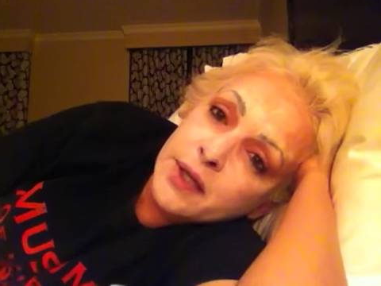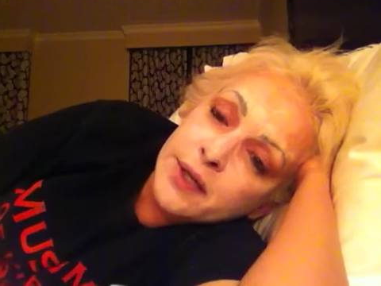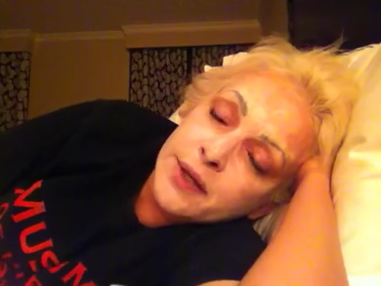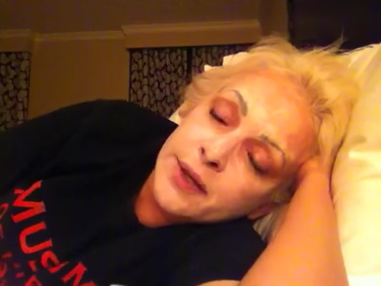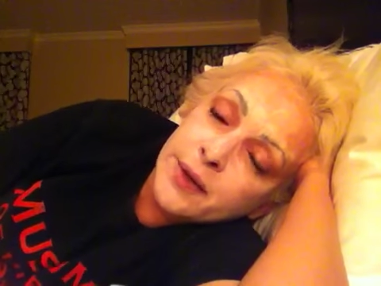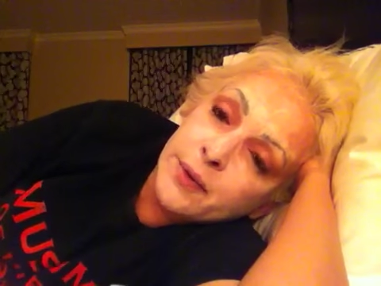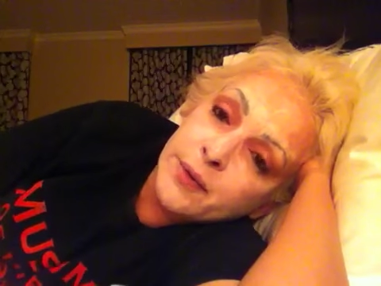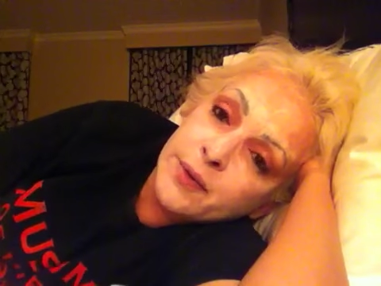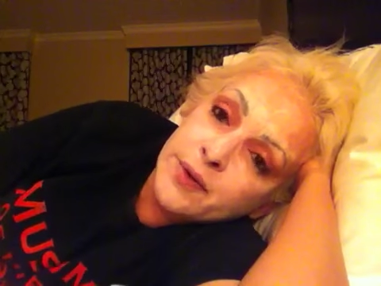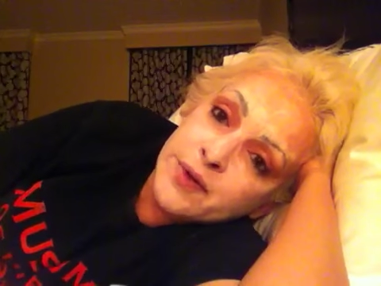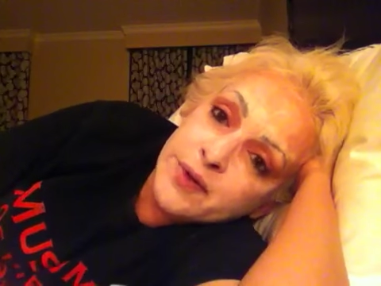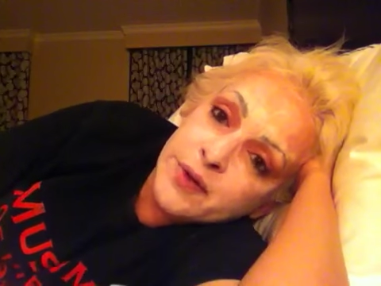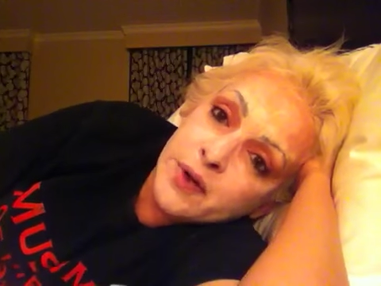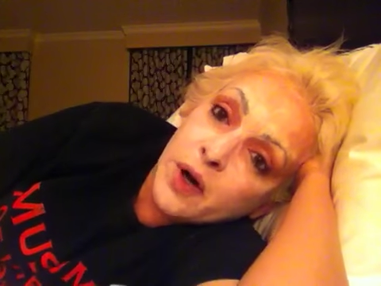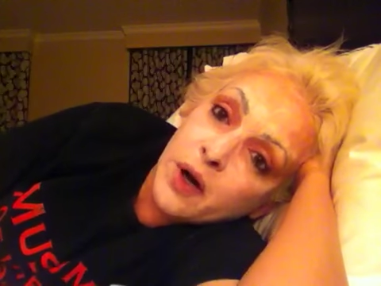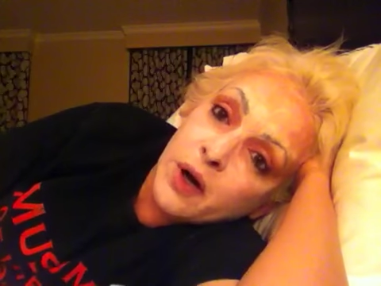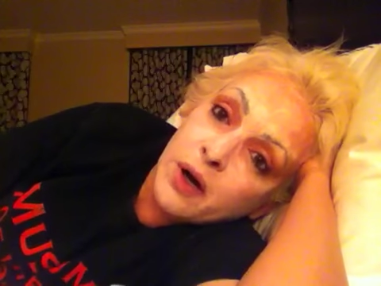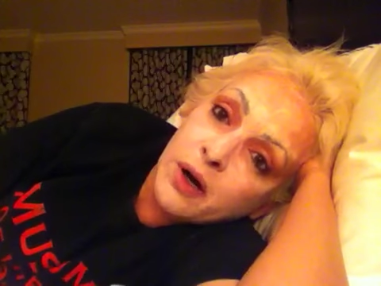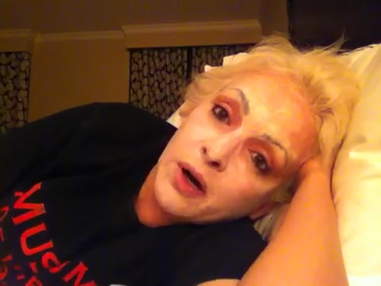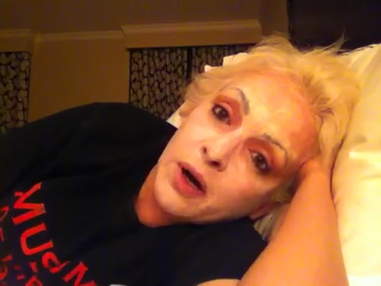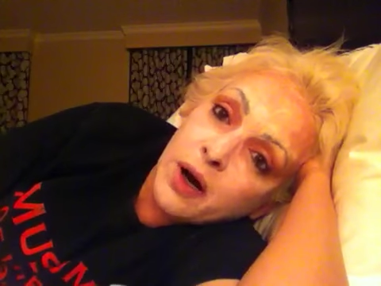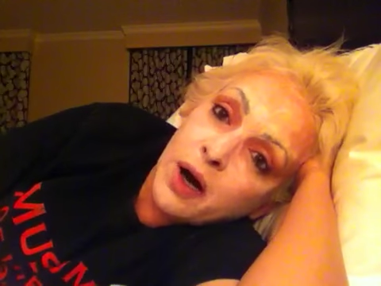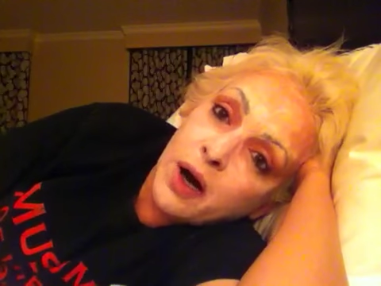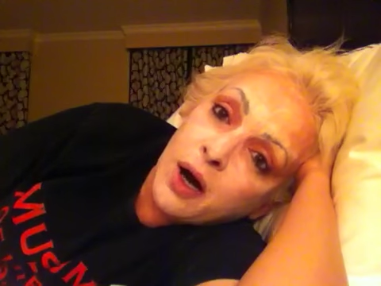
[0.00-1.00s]
it was
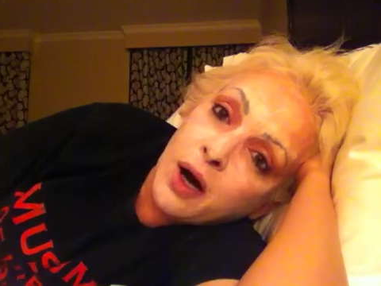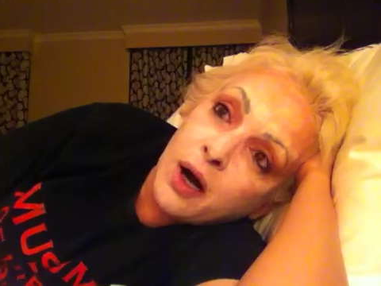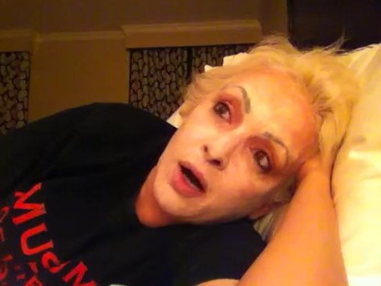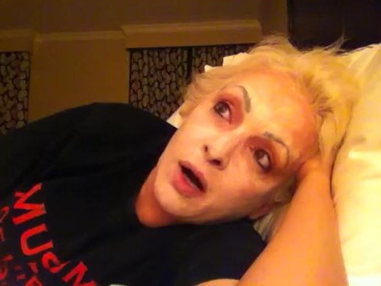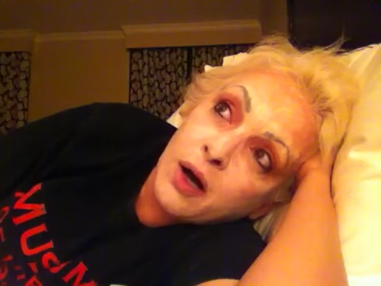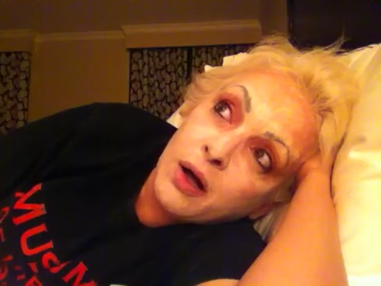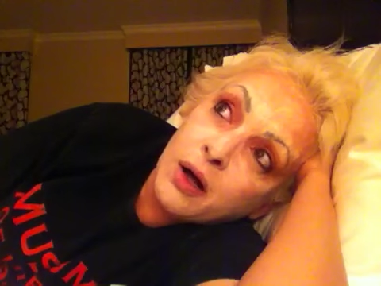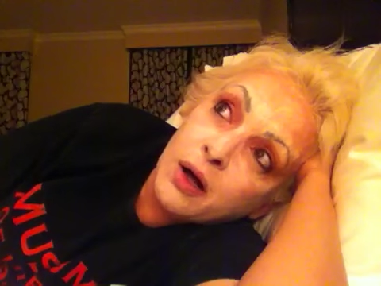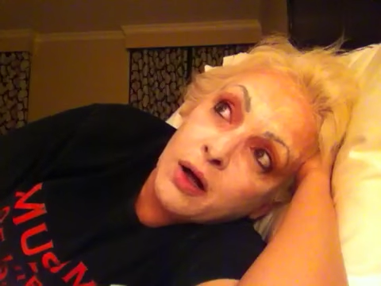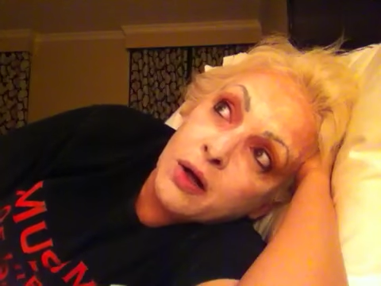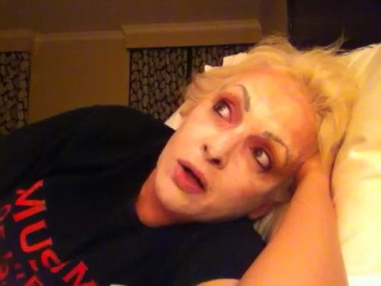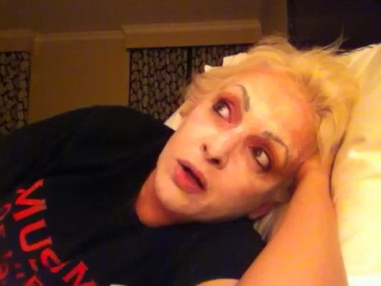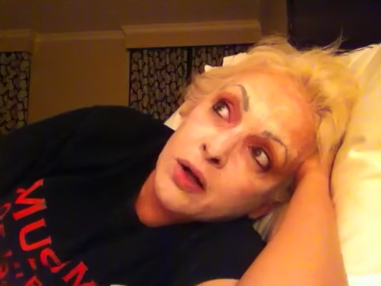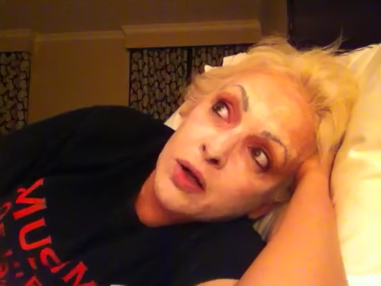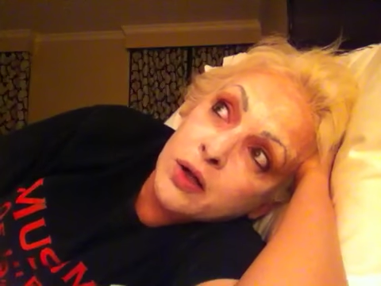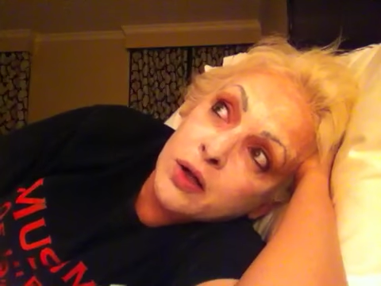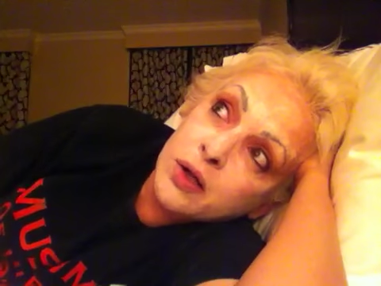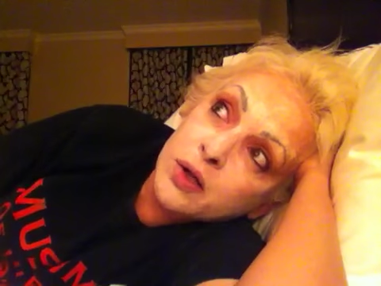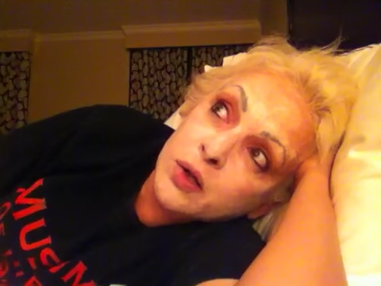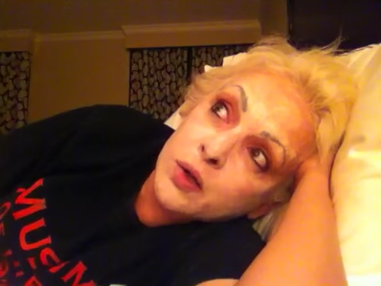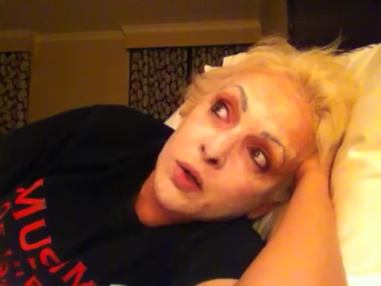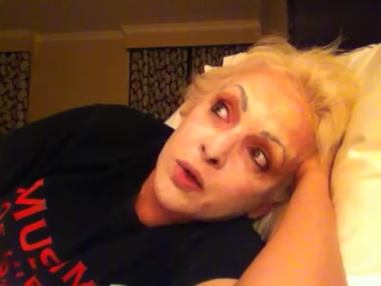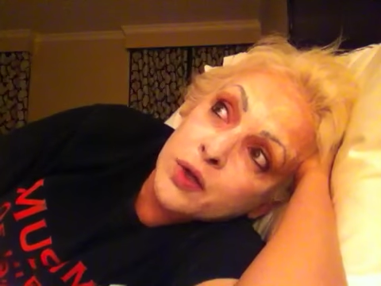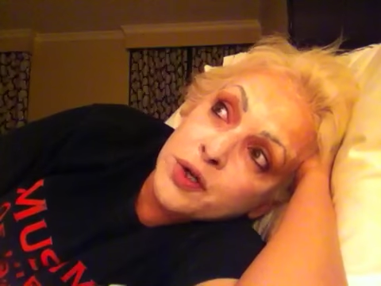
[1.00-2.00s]
all
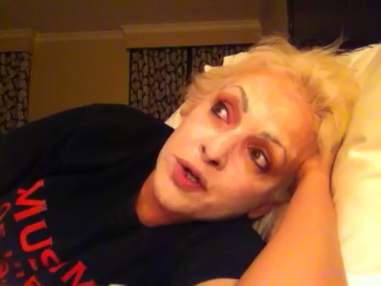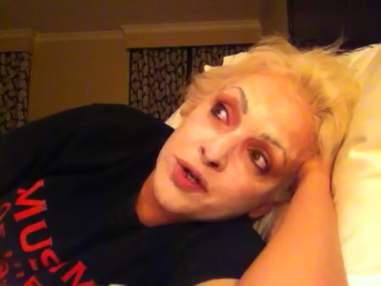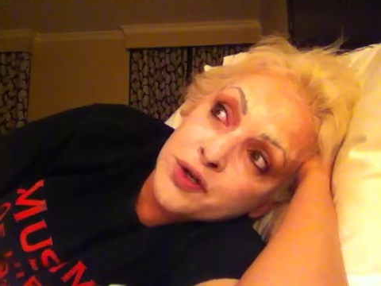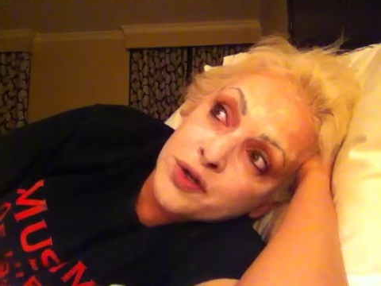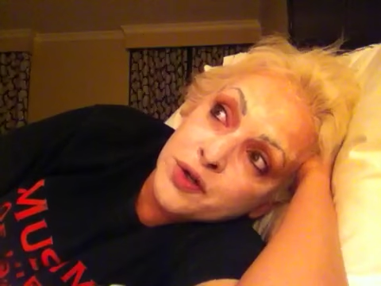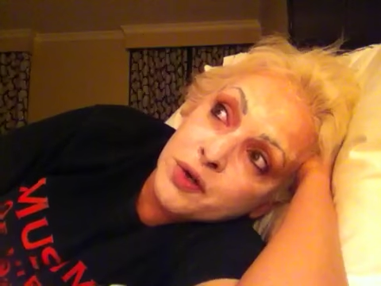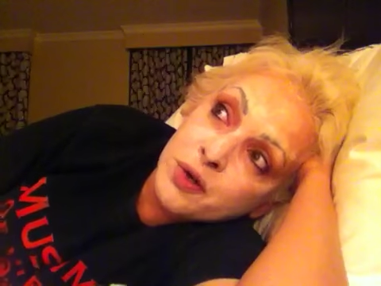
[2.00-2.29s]
orange